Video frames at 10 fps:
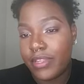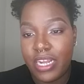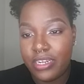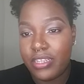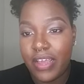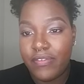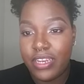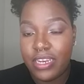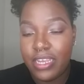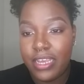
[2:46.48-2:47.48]
I just haven't
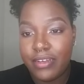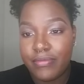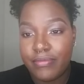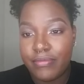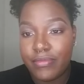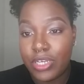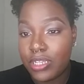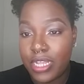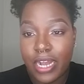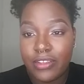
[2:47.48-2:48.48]
did it yet
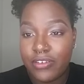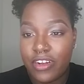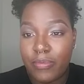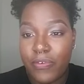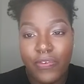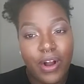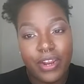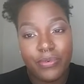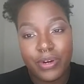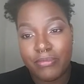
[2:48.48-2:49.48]
because, like I told y'all before, I
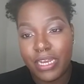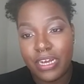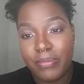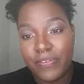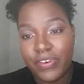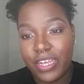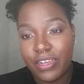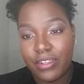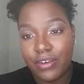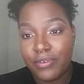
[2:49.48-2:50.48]
don't wear makeup every
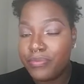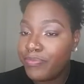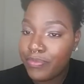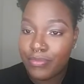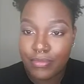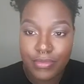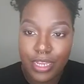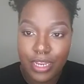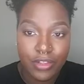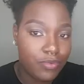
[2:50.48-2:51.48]
day, so
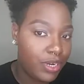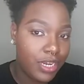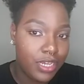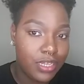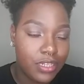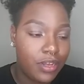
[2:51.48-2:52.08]
it is what it is.